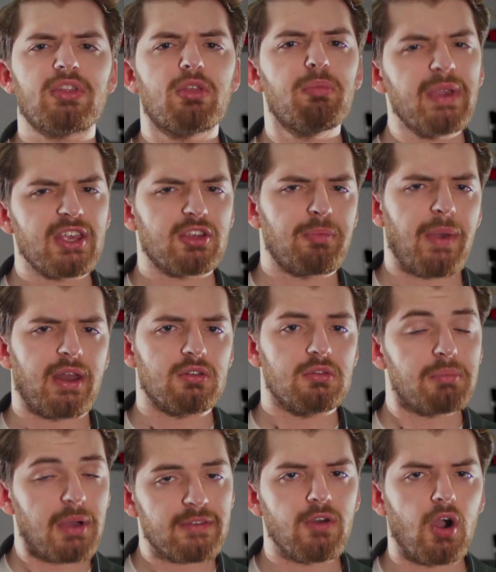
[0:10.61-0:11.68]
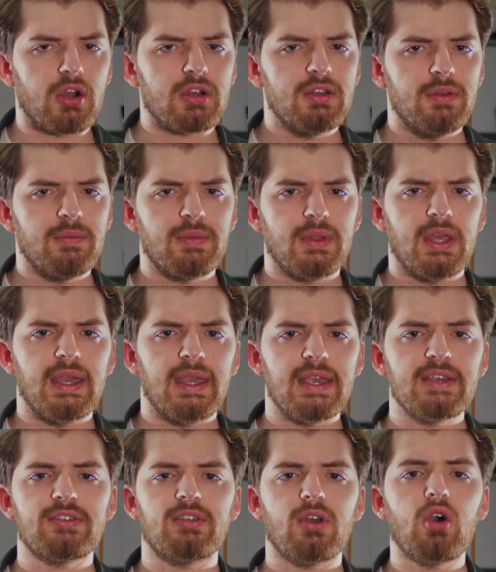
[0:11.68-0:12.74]
the biggest battle, by far,
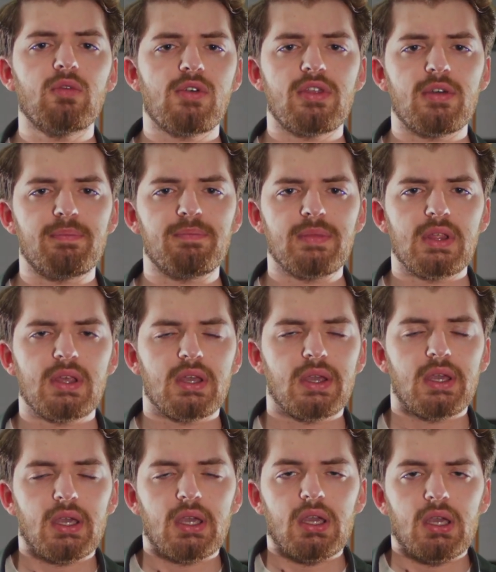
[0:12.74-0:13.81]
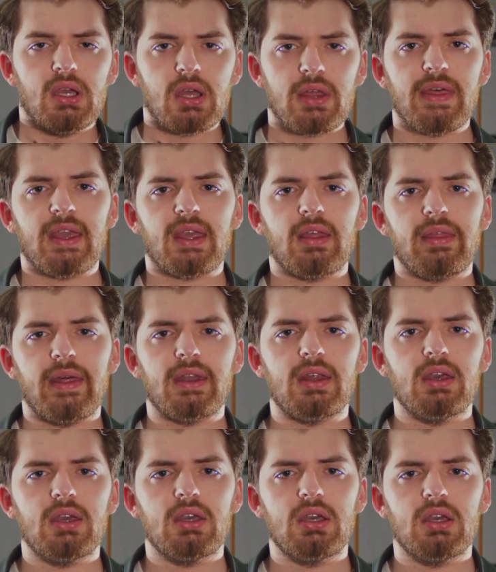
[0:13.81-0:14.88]
is over the thing that
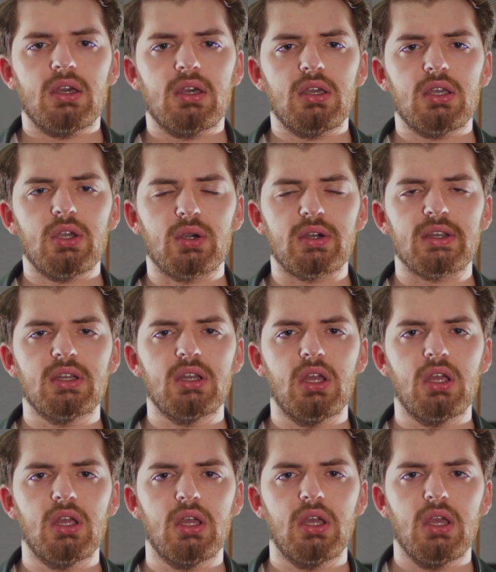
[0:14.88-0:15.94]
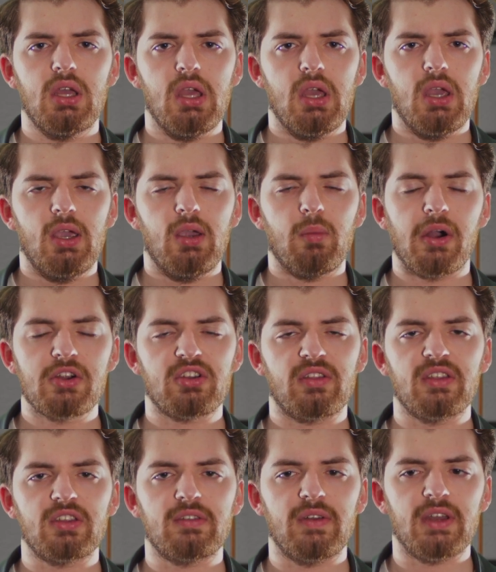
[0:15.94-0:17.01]
you're watching
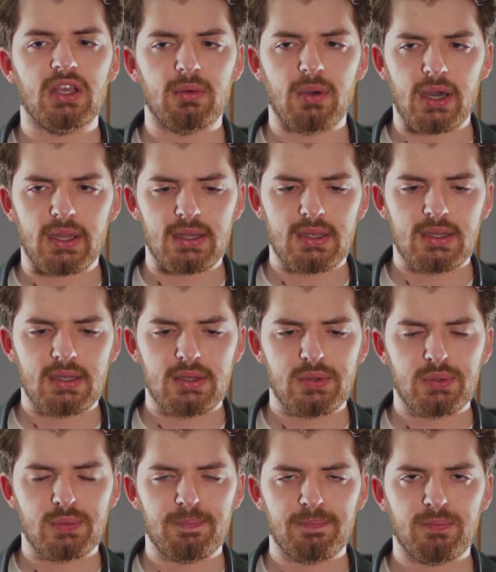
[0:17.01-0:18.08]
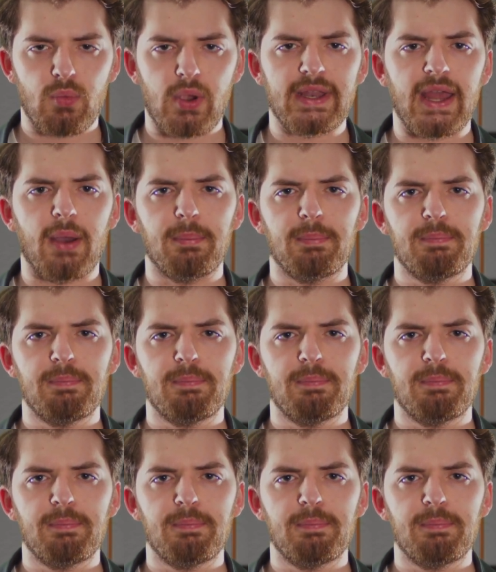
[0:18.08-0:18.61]
this video on right now.